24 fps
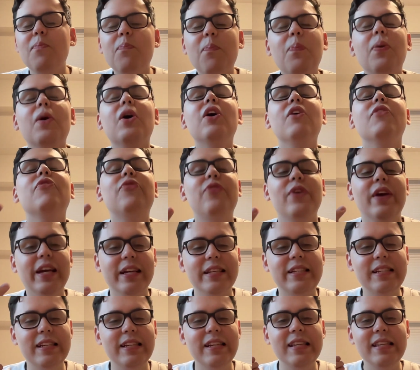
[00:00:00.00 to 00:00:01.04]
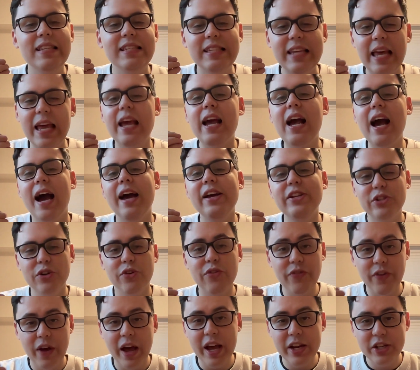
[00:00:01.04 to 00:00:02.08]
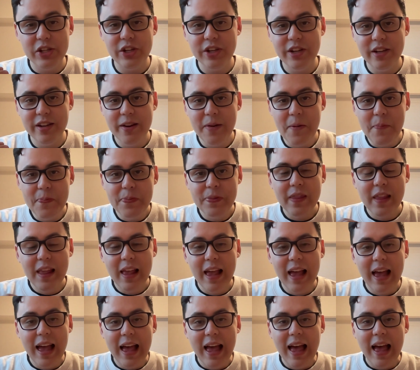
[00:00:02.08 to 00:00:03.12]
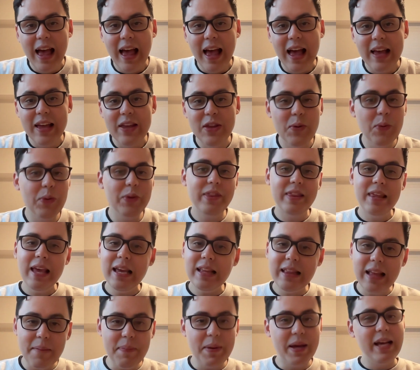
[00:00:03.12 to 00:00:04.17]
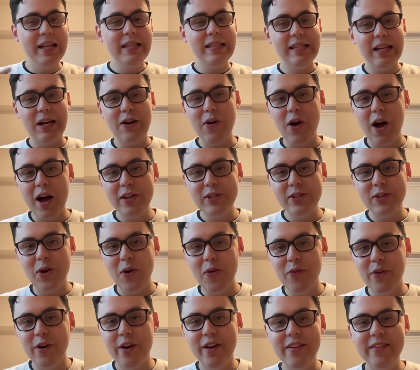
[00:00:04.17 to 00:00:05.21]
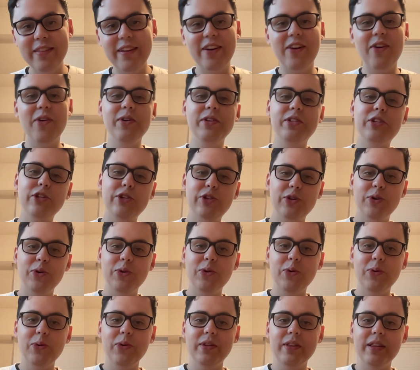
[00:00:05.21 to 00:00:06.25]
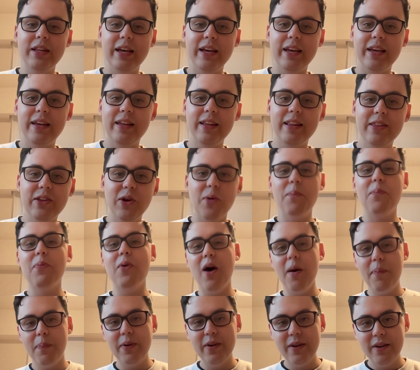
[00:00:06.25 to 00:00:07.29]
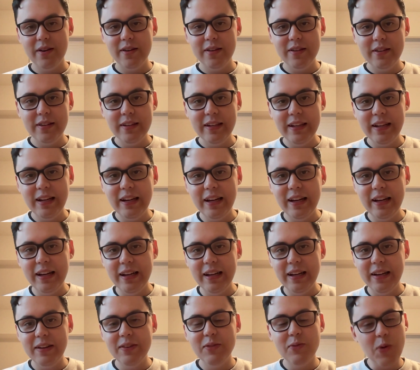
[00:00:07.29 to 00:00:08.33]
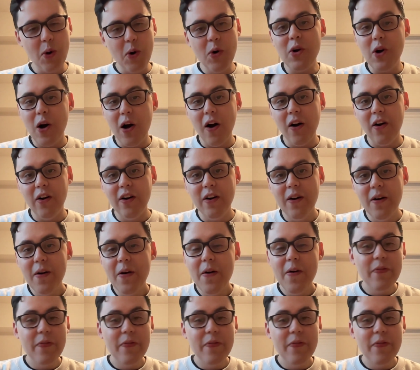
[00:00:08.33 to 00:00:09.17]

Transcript: perfect Zenkaiger fashion, you would think that because it's a crossover, they're going to do like their proper roll call.